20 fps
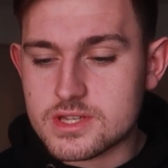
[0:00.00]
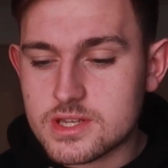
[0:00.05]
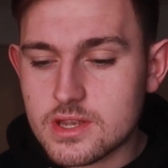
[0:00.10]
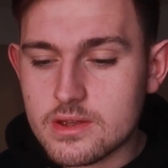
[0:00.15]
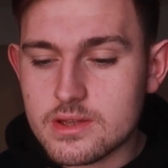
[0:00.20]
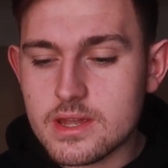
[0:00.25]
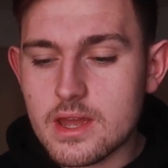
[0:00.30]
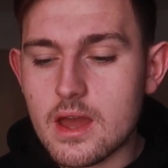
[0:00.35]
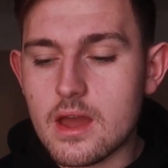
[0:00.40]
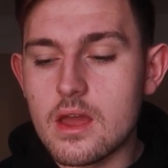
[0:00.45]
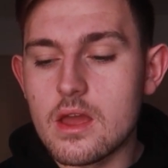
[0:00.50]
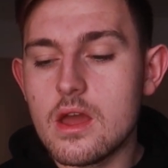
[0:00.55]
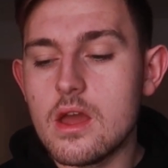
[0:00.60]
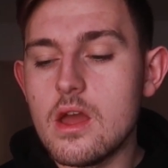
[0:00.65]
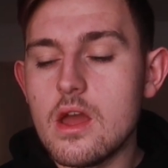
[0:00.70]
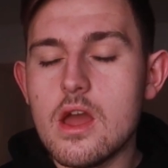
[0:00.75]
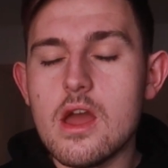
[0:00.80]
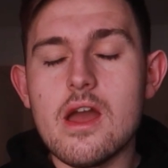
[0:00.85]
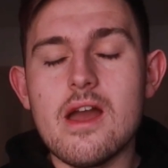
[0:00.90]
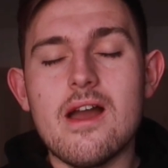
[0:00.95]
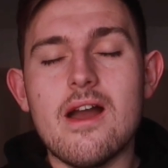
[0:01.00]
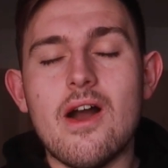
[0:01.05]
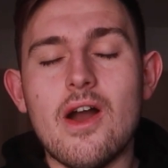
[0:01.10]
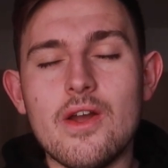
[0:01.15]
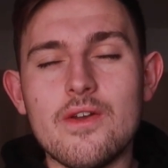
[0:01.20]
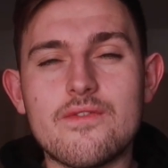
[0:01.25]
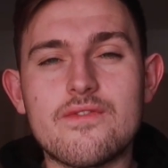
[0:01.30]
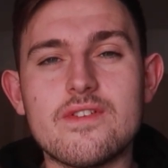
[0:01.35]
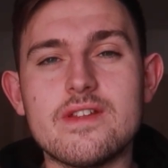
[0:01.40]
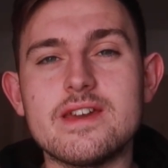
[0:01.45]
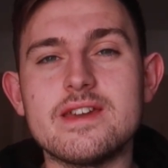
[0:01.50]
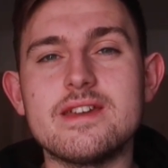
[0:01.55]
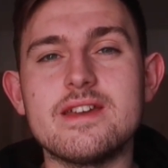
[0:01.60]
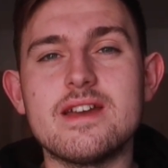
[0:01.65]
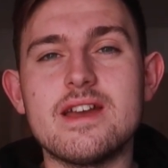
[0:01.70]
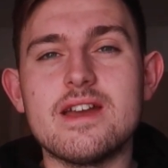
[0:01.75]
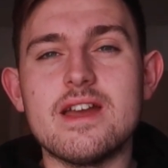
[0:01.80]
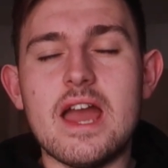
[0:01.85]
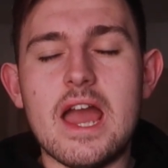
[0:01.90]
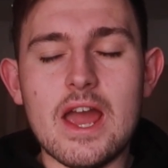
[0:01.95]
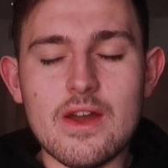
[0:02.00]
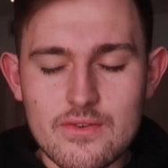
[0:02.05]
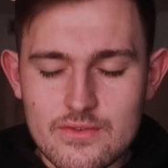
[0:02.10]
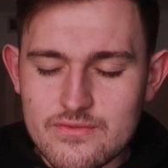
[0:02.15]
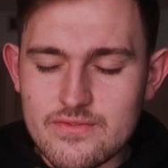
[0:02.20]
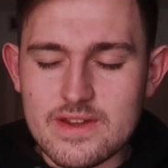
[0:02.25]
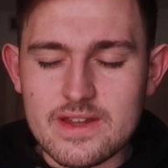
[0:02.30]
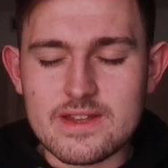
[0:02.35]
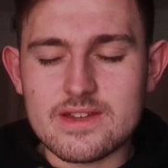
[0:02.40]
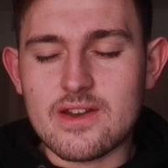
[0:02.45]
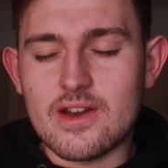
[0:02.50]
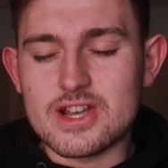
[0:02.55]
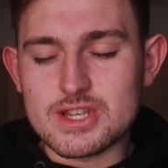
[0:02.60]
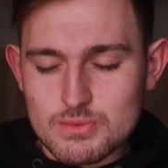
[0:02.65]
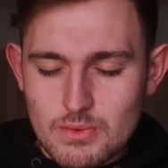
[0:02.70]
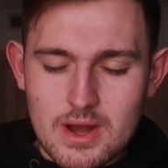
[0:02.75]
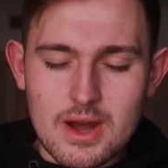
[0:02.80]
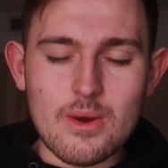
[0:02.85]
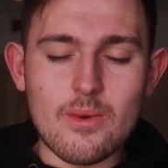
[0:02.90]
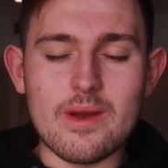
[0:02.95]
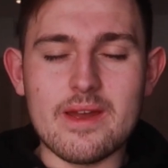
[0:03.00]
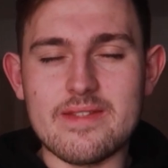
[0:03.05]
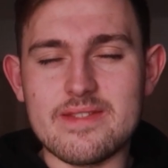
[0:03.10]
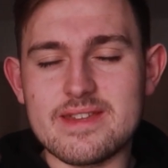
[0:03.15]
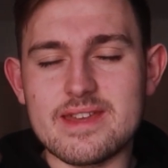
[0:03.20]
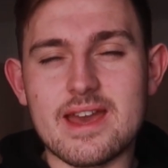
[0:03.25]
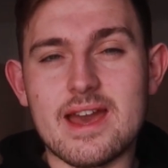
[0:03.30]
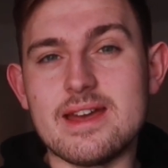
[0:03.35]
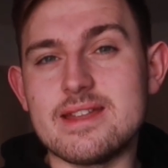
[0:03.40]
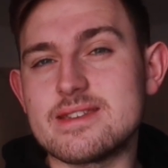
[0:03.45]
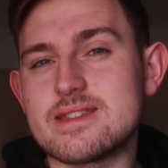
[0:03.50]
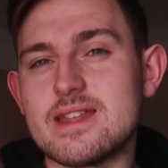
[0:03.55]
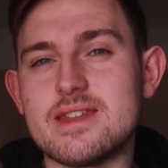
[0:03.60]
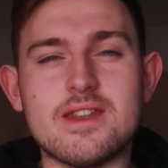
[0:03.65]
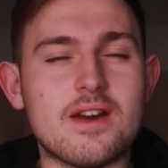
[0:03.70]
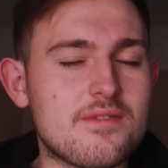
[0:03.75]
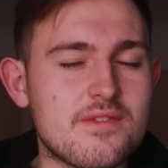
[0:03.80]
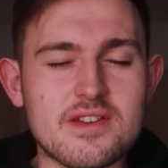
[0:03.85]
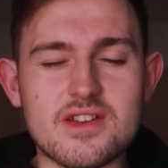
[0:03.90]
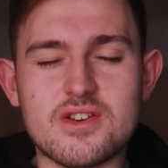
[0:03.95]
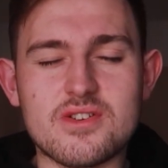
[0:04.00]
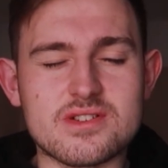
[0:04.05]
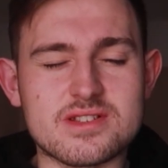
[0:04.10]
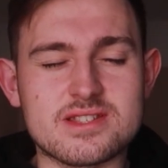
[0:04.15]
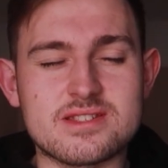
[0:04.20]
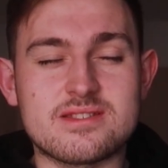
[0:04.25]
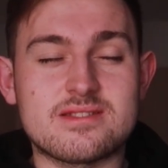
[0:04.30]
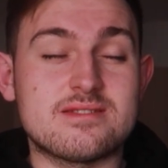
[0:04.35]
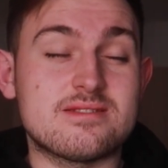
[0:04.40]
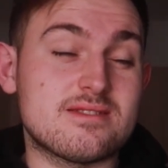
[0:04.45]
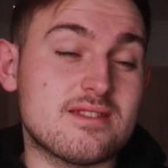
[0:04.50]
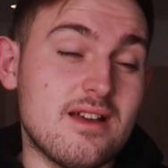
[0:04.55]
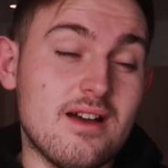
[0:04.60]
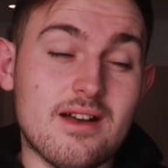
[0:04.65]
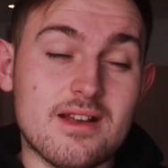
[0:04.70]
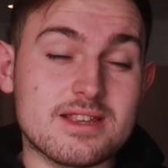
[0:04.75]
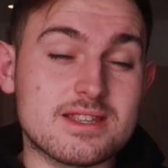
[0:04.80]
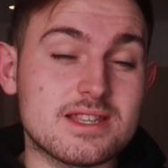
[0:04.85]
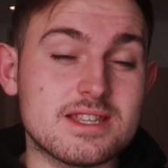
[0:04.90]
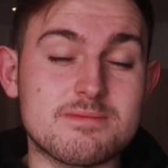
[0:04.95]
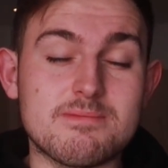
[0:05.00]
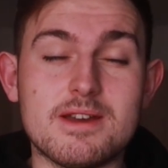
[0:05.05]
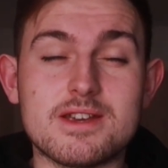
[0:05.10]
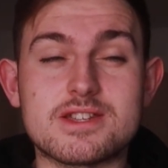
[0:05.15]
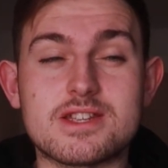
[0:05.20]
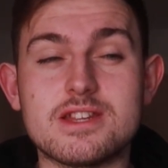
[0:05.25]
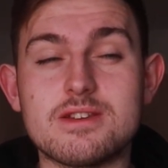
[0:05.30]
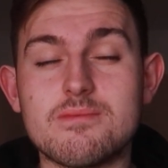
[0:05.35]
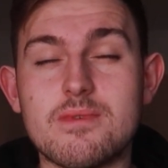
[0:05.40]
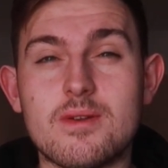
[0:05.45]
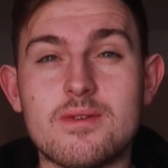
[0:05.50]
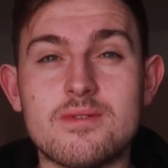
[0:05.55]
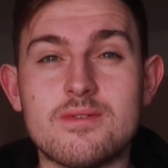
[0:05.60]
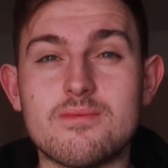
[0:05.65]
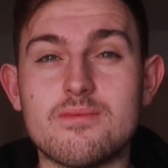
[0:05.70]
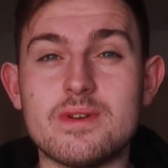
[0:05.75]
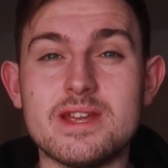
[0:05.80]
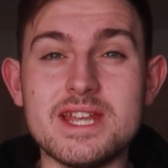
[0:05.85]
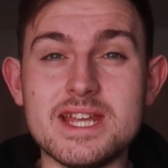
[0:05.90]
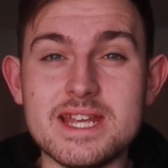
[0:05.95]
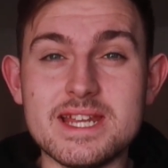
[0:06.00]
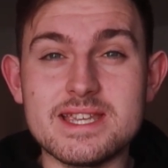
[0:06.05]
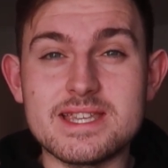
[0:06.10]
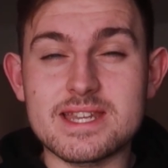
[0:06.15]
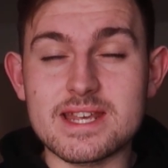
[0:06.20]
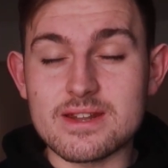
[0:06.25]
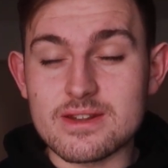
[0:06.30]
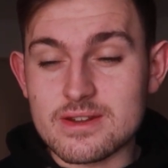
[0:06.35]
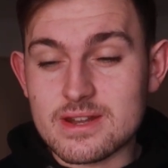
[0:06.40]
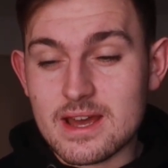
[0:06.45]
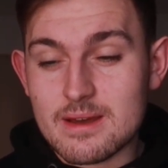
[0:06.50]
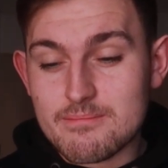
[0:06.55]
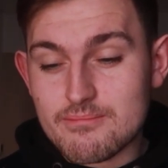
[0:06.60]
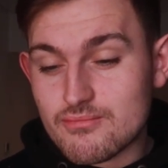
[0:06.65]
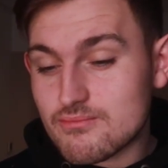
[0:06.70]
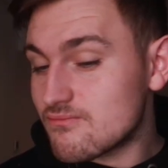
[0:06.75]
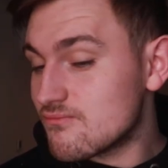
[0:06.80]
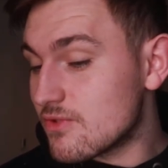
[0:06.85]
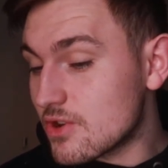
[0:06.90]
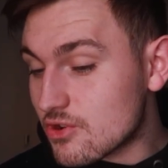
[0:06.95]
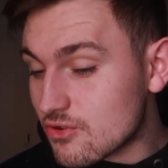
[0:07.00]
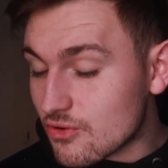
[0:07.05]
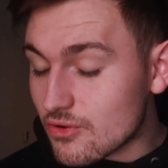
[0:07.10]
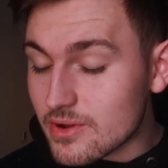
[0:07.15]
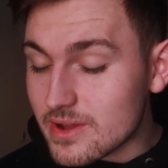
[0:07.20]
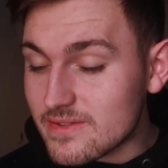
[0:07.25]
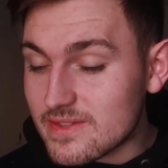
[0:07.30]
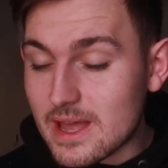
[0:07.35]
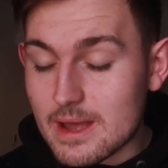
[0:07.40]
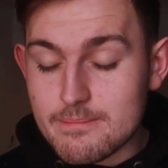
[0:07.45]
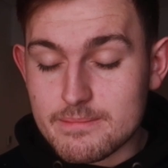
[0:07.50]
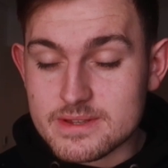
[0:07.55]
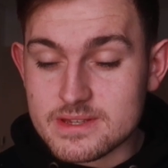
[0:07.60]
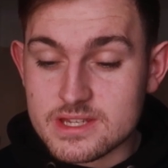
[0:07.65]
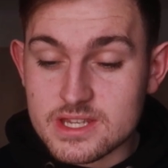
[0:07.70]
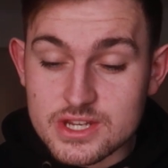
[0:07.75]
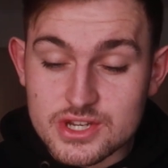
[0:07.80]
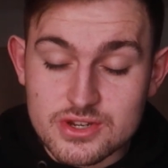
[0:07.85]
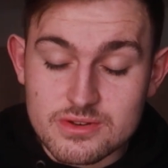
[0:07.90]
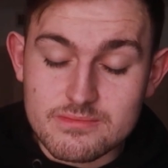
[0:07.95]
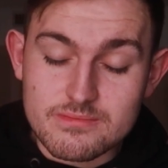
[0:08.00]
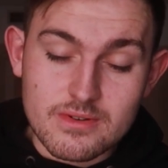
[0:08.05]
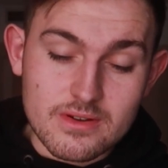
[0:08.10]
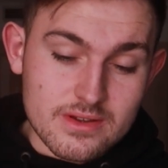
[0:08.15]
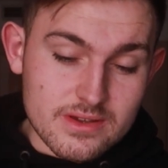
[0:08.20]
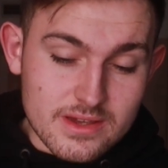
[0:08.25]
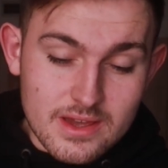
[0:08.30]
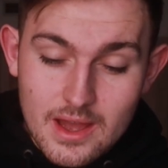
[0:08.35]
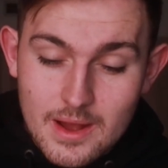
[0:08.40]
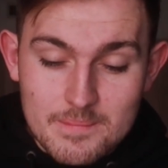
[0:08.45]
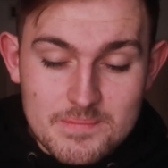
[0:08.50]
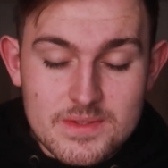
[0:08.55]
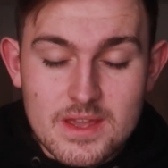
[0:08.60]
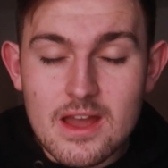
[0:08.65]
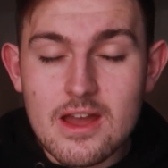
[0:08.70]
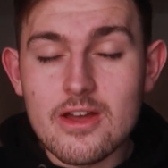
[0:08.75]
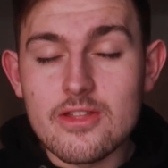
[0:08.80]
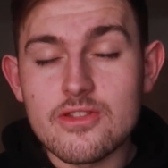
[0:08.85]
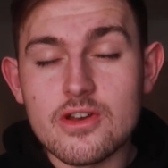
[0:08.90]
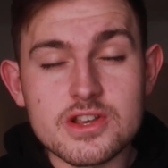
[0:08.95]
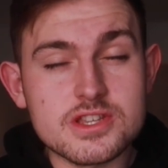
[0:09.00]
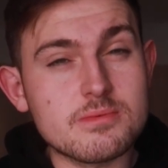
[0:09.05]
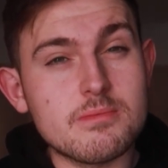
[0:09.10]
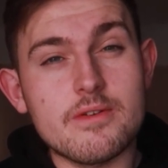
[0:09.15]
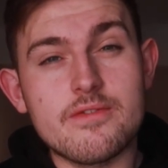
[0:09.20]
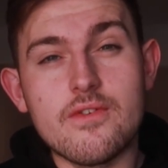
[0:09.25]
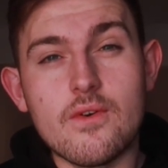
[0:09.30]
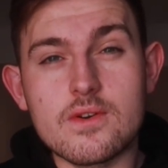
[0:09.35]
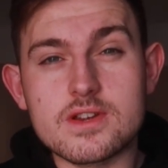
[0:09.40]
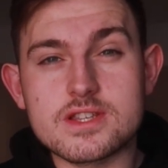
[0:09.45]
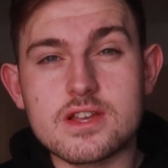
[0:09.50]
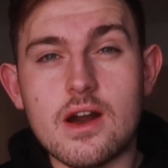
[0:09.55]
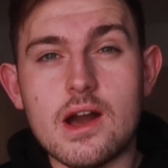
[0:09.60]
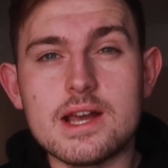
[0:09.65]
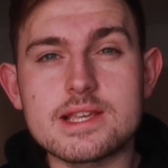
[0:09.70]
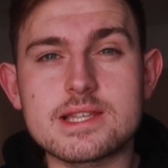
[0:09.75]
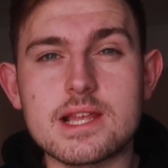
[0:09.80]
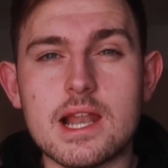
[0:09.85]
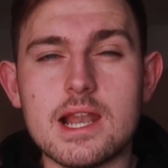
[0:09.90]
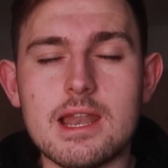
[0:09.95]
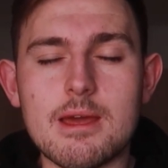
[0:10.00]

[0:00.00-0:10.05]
So yeah, hopefully everything goes well in the end and nothing costs us, especially when we didn't recruit in that position. But yeah, those are my thoughts, guys.